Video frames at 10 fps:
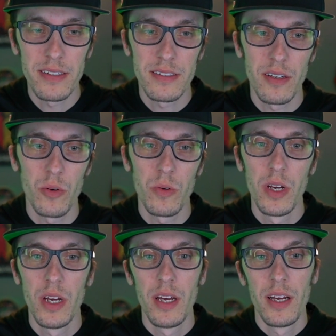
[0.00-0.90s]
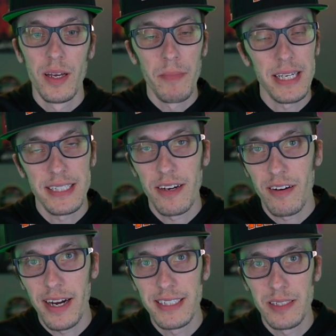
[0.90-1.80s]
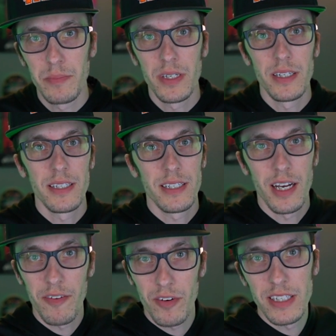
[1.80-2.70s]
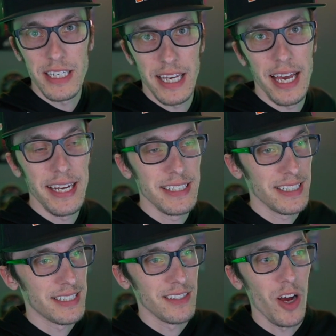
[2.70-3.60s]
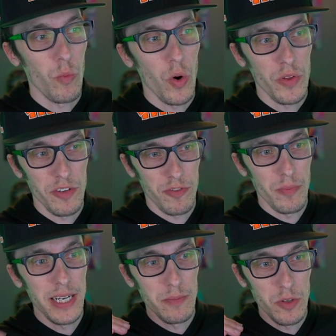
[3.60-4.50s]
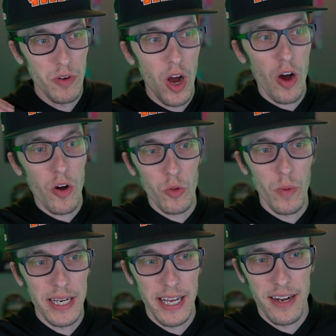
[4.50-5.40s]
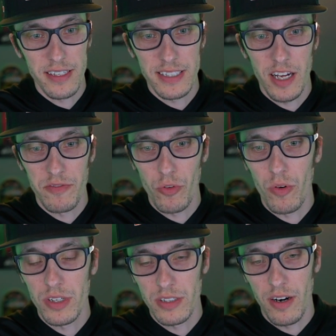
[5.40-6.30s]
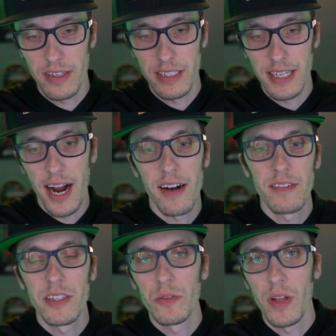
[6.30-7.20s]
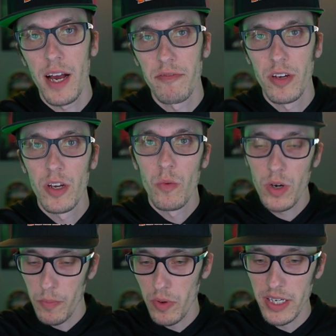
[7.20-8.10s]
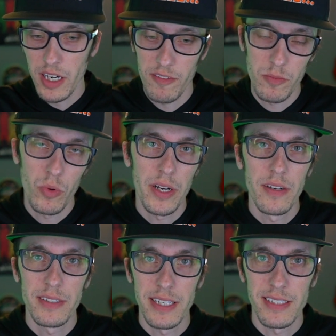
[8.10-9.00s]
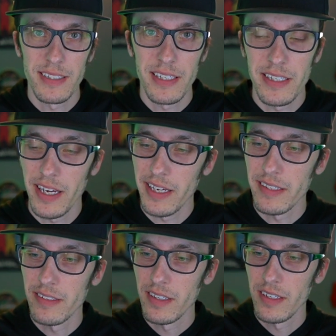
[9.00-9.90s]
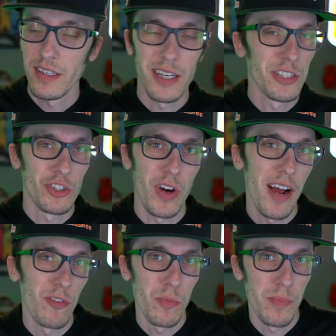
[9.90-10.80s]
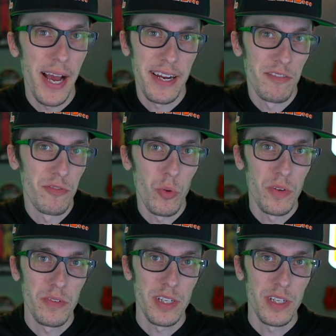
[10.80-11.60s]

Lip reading: So it might sound crazy, but covering the Canes, it's not worth it for me to move all the way down to South Florida, start an entirely new life when I'm pretty comfortable here in Tennessee and I just travel back and forth.